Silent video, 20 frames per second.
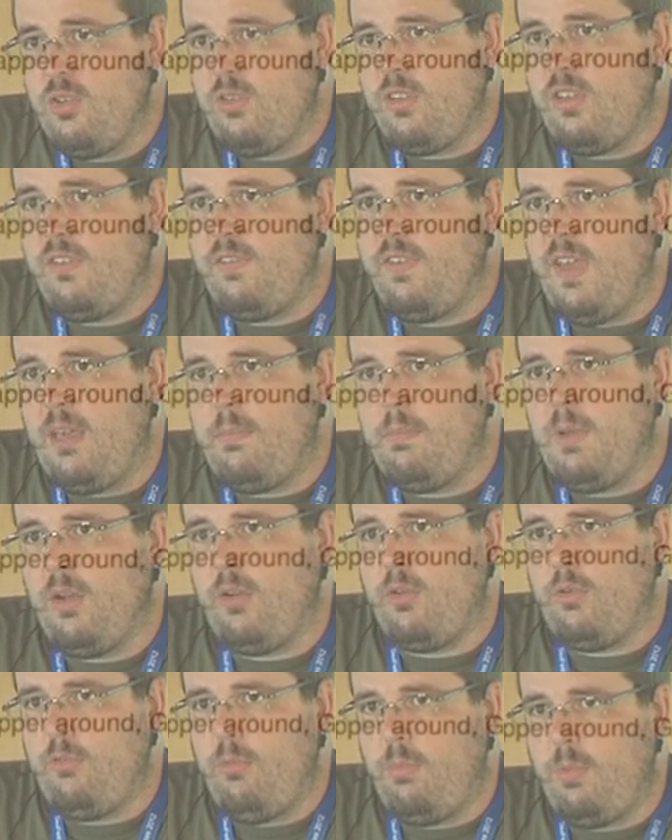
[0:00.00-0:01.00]
uses fake bare
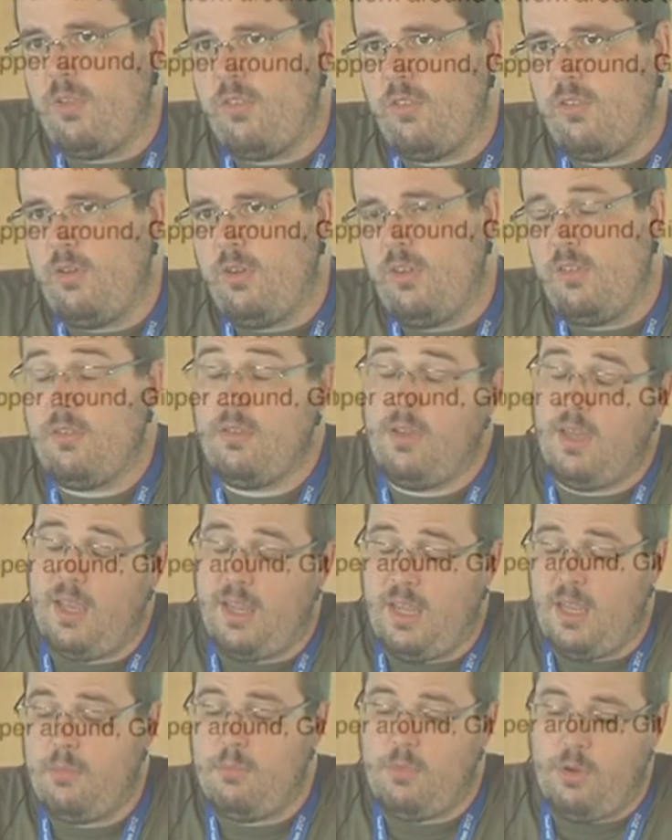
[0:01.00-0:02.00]
Git repositories.
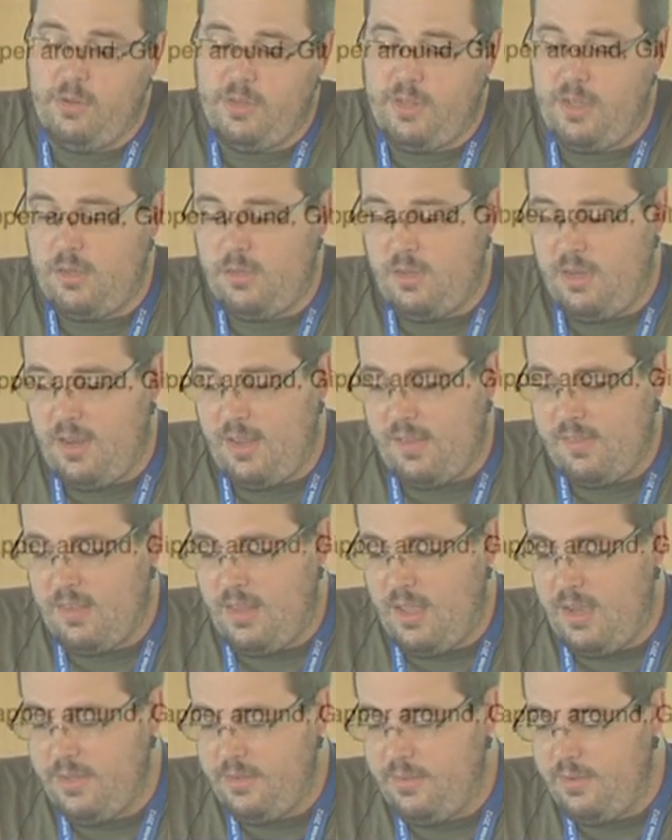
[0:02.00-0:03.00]
Again, more of that on the next
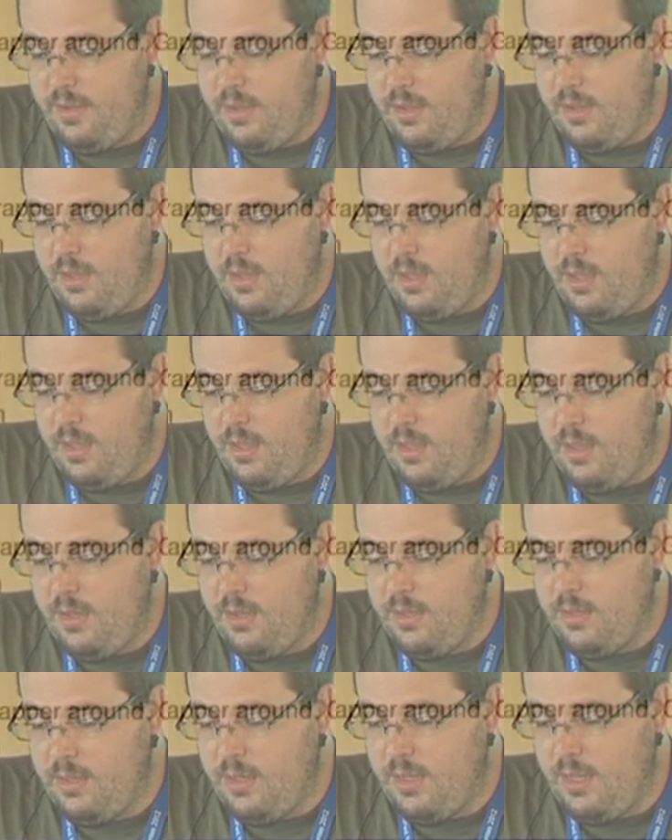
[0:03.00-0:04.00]
slide.
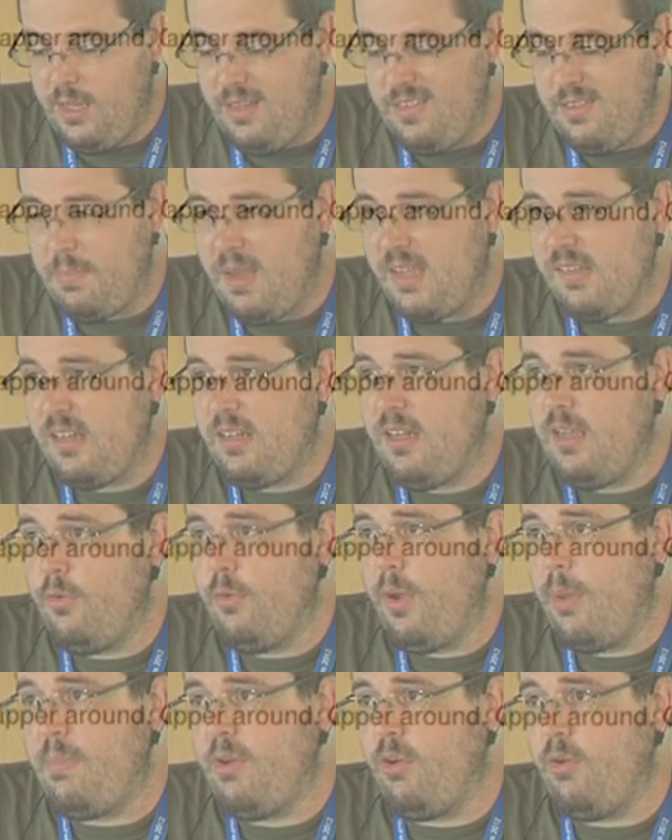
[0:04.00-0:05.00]
And it's basically a
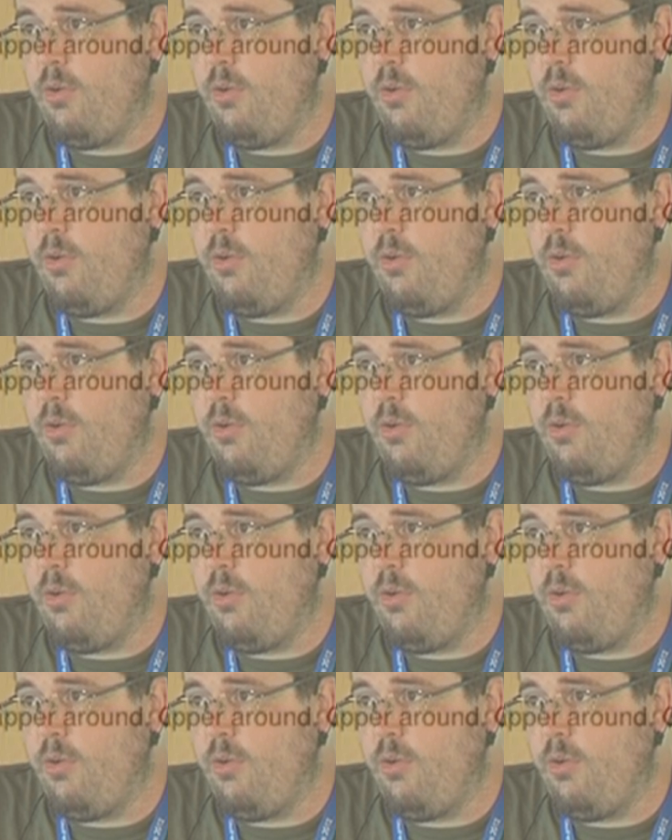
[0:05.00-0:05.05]
wrapper